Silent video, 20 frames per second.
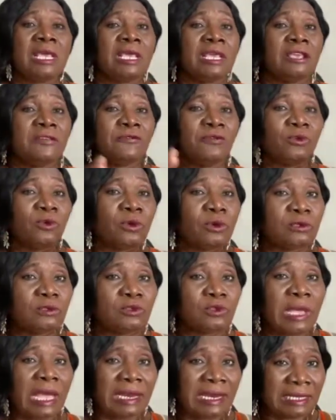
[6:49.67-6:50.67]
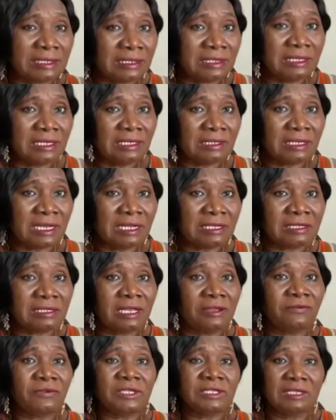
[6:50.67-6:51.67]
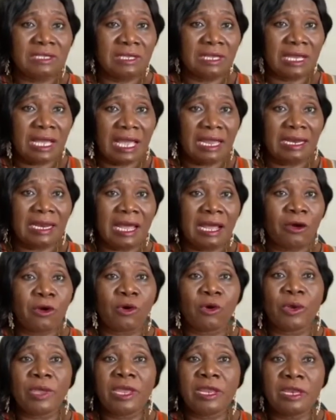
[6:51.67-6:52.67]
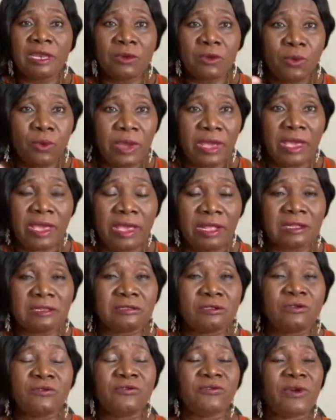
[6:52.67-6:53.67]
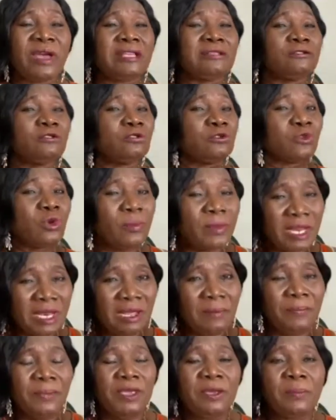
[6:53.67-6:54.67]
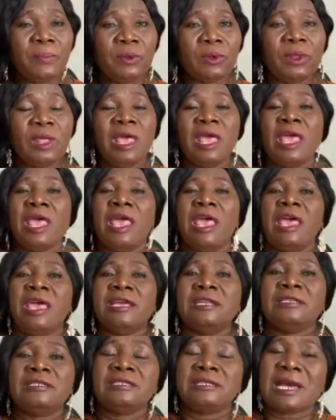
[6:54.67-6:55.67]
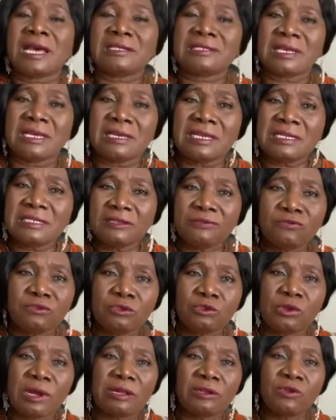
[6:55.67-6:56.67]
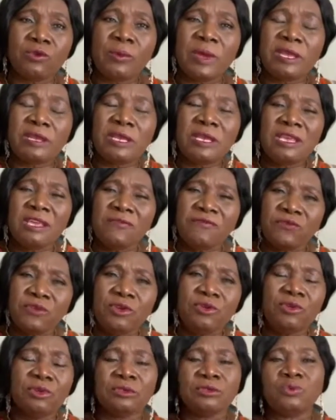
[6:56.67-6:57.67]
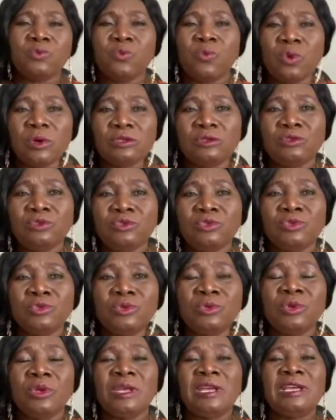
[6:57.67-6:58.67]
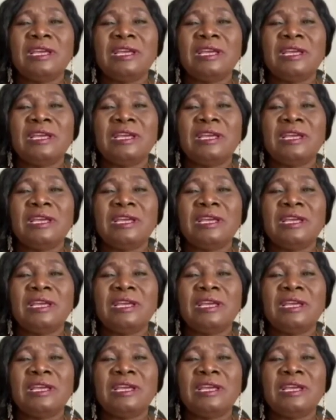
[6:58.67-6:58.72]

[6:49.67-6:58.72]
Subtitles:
if you go to an antenatal service in Ghana or anywhere else, you find so many people, and as an individual you will even not want to,